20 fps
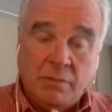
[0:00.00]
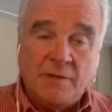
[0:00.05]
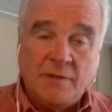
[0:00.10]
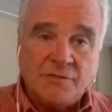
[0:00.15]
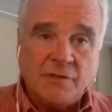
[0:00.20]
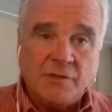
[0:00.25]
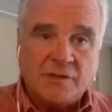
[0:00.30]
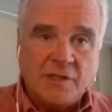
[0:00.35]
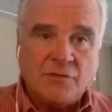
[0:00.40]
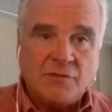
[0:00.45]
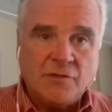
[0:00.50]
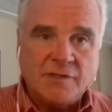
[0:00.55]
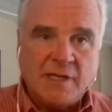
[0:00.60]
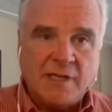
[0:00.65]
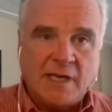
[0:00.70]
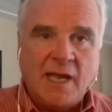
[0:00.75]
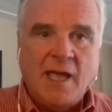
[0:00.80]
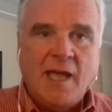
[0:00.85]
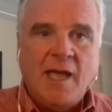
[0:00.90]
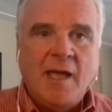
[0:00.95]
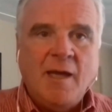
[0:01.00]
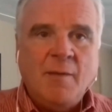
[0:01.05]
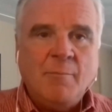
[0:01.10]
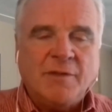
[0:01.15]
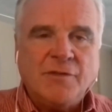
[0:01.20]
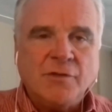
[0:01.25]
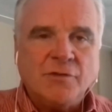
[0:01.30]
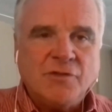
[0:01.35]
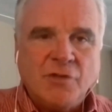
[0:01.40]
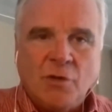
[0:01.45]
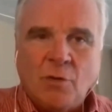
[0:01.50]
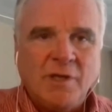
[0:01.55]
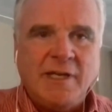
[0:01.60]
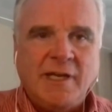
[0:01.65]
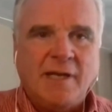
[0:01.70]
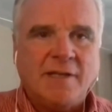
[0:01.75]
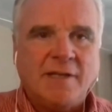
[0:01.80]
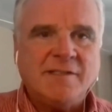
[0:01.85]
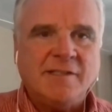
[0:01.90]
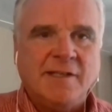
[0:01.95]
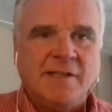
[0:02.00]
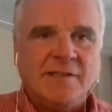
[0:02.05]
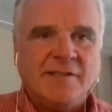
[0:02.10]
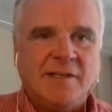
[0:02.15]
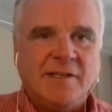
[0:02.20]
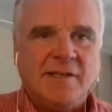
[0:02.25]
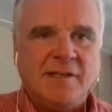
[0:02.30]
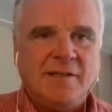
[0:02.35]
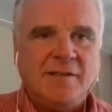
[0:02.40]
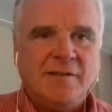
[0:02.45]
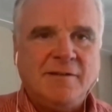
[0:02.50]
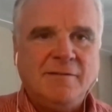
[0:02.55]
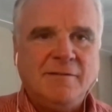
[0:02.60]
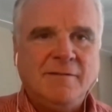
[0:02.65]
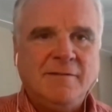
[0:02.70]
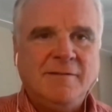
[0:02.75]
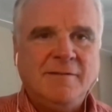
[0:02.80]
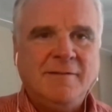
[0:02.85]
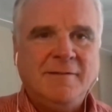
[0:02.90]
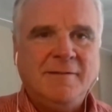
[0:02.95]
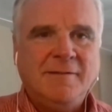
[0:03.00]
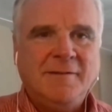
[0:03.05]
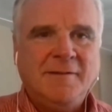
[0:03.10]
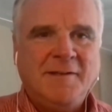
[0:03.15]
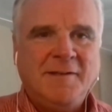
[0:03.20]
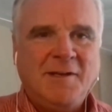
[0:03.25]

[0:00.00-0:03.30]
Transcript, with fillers: oh, this looks interesting, but they're totally unsolicited. Yeah.